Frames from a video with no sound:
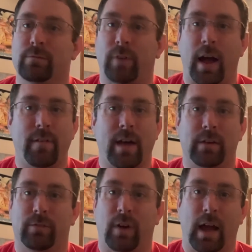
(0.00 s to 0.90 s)
5 out
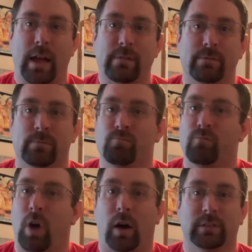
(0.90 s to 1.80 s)
of 5
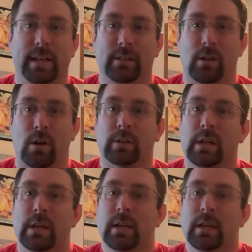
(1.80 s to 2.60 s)
all day long.